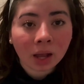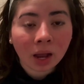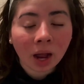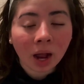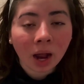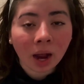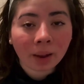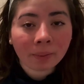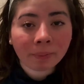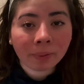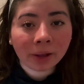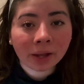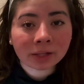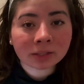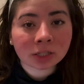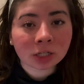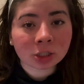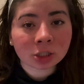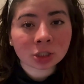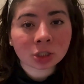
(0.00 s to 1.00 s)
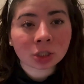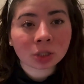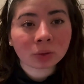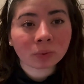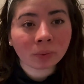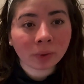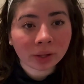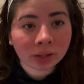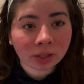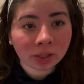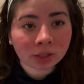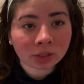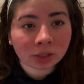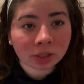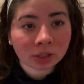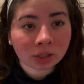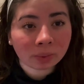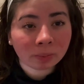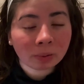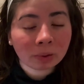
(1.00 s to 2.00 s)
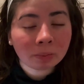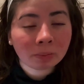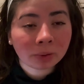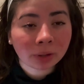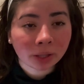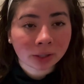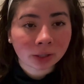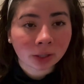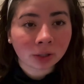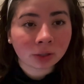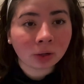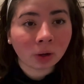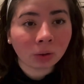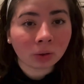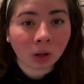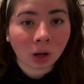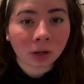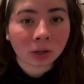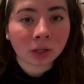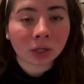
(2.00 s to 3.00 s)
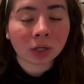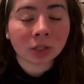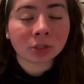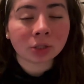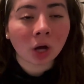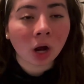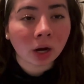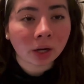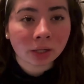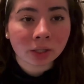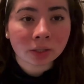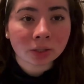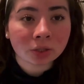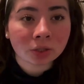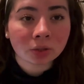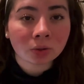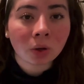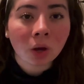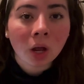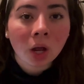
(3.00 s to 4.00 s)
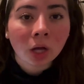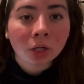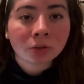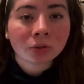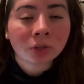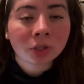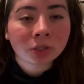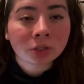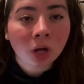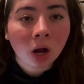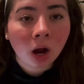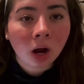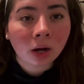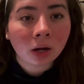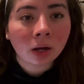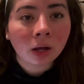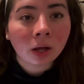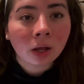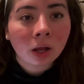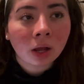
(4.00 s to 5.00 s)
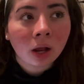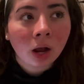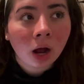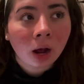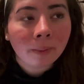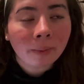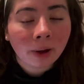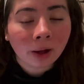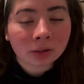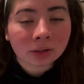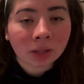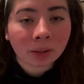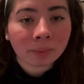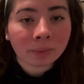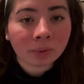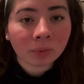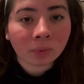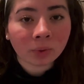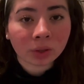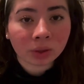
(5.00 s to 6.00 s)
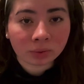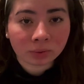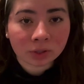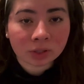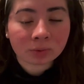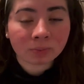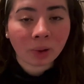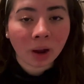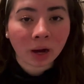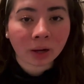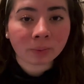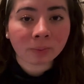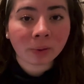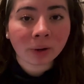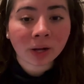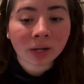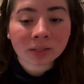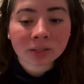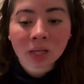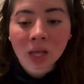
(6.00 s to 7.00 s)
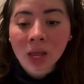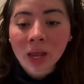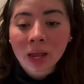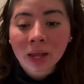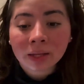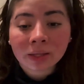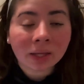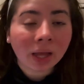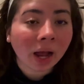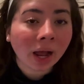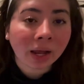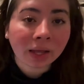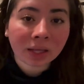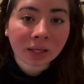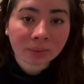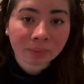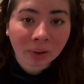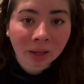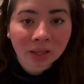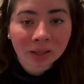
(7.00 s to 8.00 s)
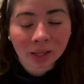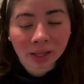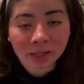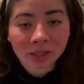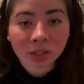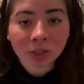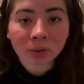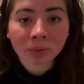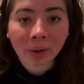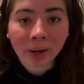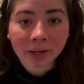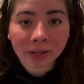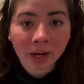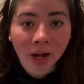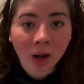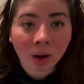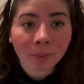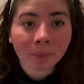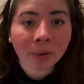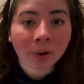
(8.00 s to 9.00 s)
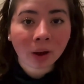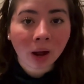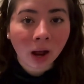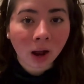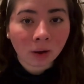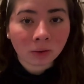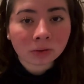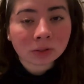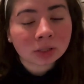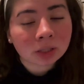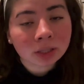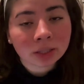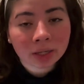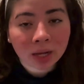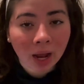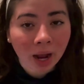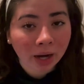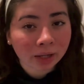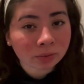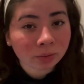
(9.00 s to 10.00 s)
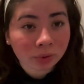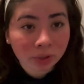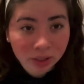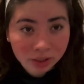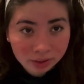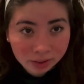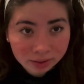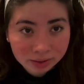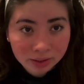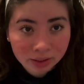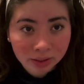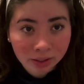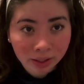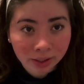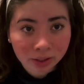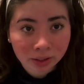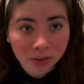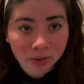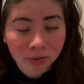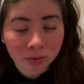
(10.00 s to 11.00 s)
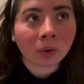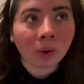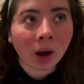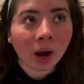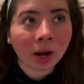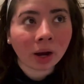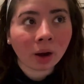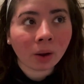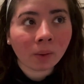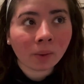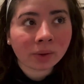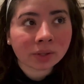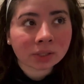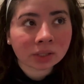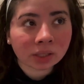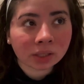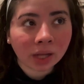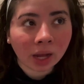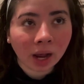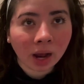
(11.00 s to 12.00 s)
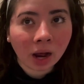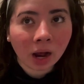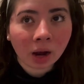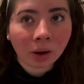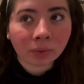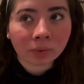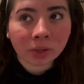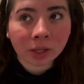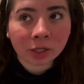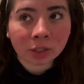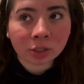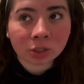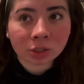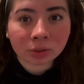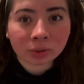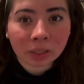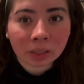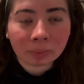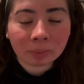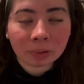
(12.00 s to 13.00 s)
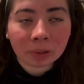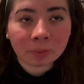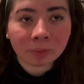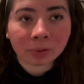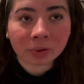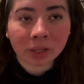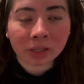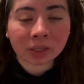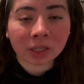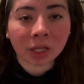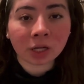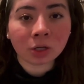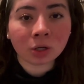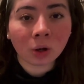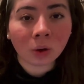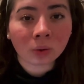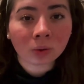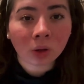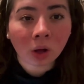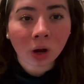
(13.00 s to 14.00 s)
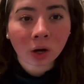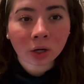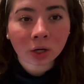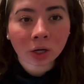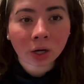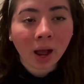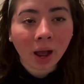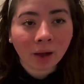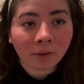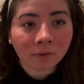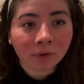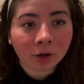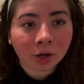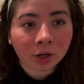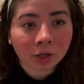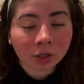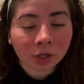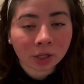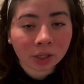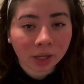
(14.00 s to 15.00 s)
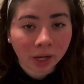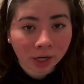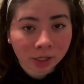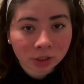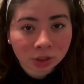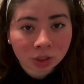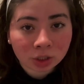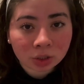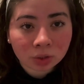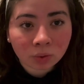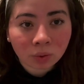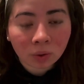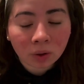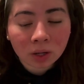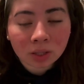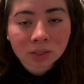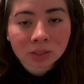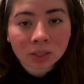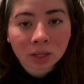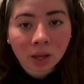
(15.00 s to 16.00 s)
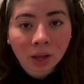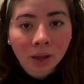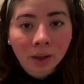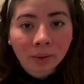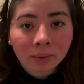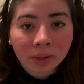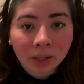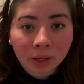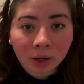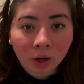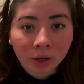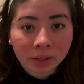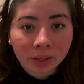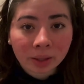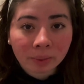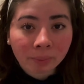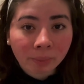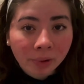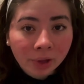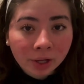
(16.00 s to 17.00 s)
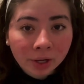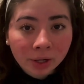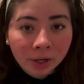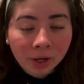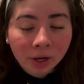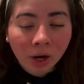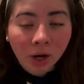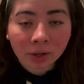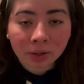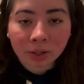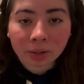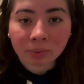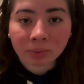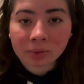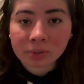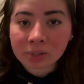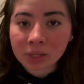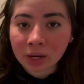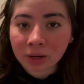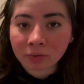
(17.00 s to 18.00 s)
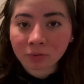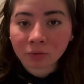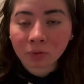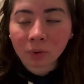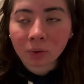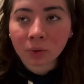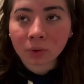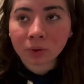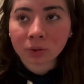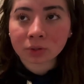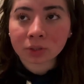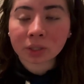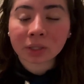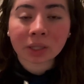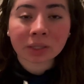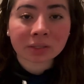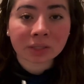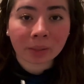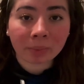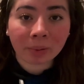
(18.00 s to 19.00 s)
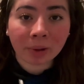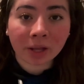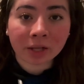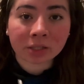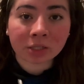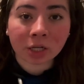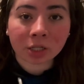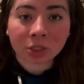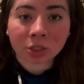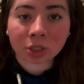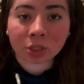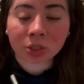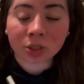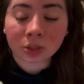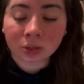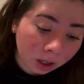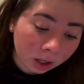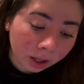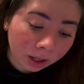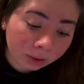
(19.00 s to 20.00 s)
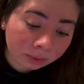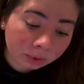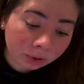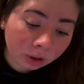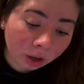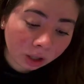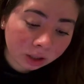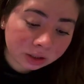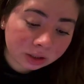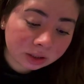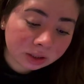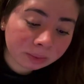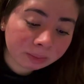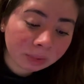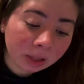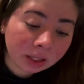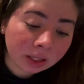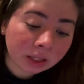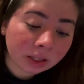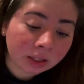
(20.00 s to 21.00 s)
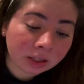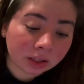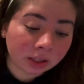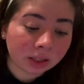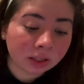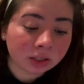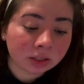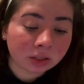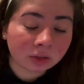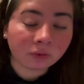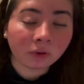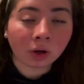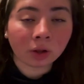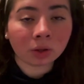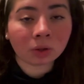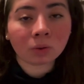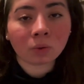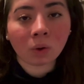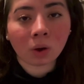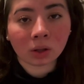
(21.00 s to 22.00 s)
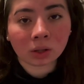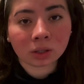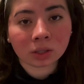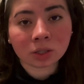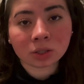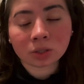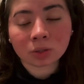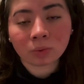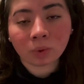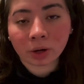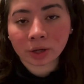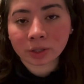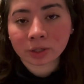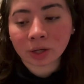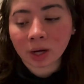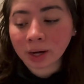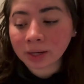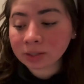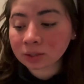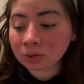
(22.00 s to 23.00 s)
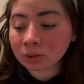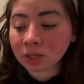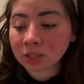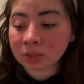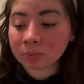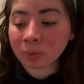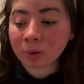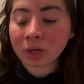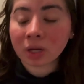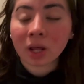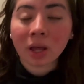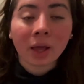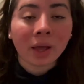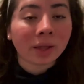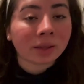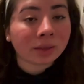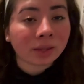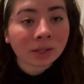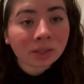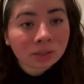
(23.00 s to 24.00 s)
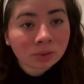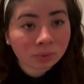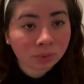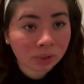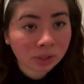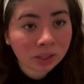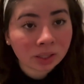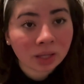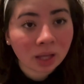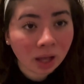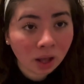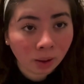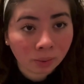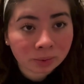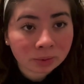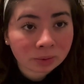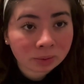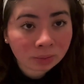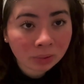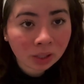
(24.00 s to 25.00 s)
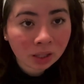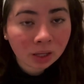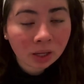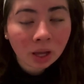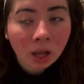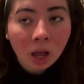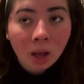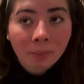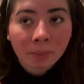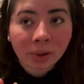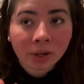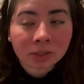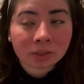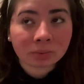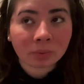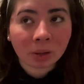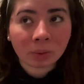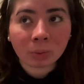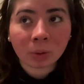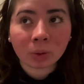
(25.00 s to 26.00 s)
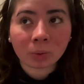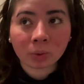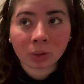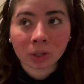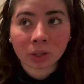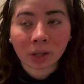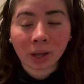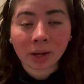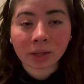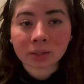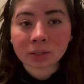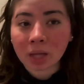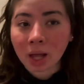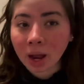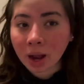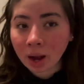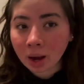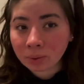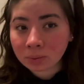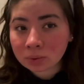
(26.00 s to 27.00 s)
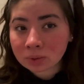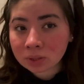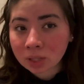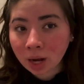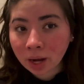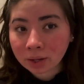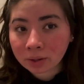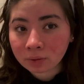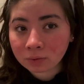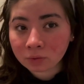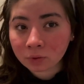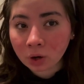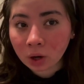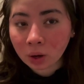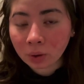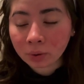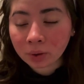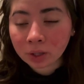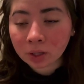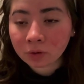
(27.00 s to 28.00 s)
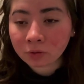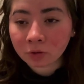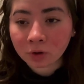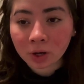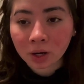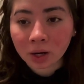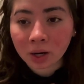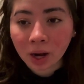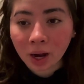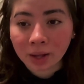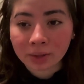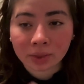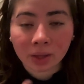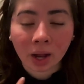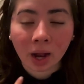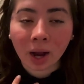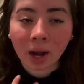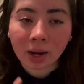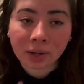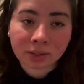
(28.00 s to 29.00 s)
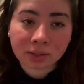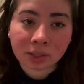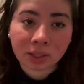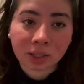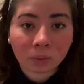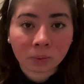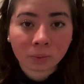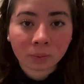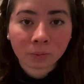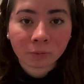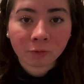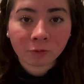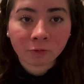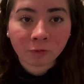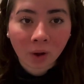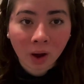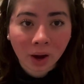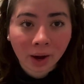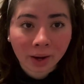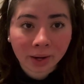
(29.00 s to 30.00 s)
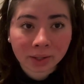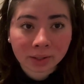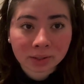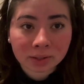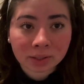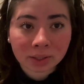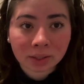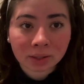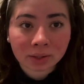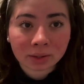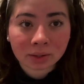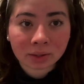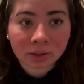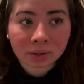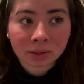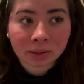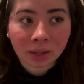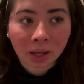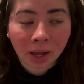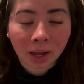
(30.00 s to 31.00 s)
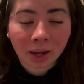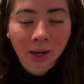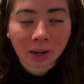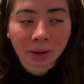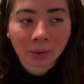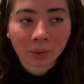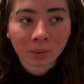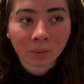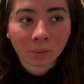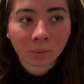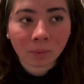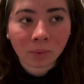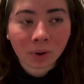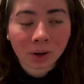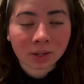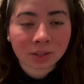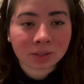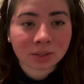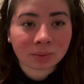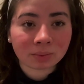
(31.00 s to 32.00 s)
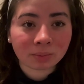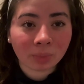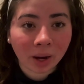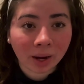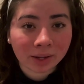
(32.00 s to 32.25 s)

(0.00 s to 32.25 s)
I pay attention to the way they treat the people that they're no longer talking to. Do they talk about them with respect? Because yeah, he may like you right now, but how is he going to act when he doesn't like you? I always look at how they treat people that they no longer have a good connection towards. Like, are they bitter? Are they resentful? Those are things I pay attention to. In regards to making a list of all the qualities you want in your ideal husband, this really helped me because it made me realize that I was kind of going for a guy that I didn't find that was my